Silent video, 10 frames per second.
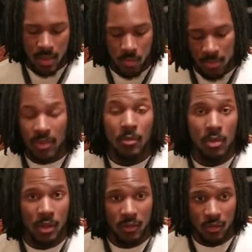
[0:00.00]
will be the
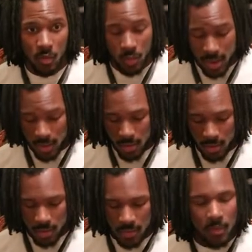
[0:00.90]
ability to
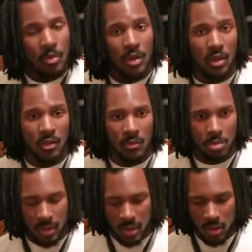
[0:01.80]
awaken, the ability to
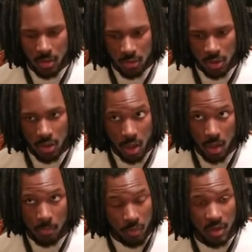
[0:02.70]
play
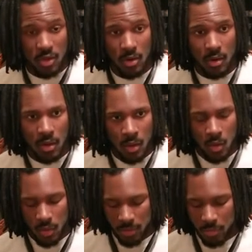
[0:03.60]
pressure
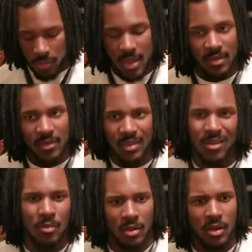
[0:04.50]
on the prizes, and the
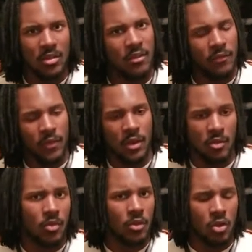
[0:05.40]
ability to
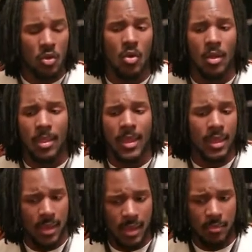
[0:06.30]
finish with a strong late
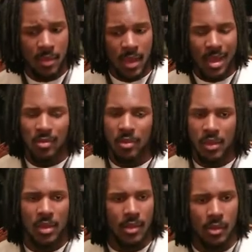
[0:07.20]
game. I don't
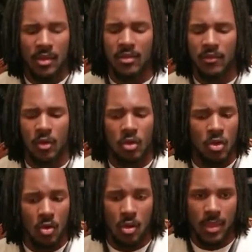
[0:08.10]
think yellow has a very
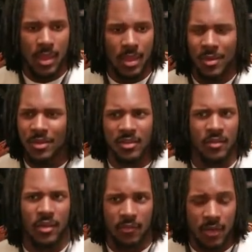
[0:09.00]
strong late game. It doesn't
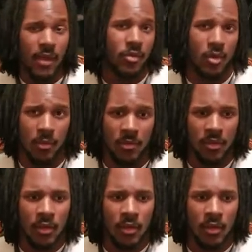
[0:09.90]
even have 5 drops.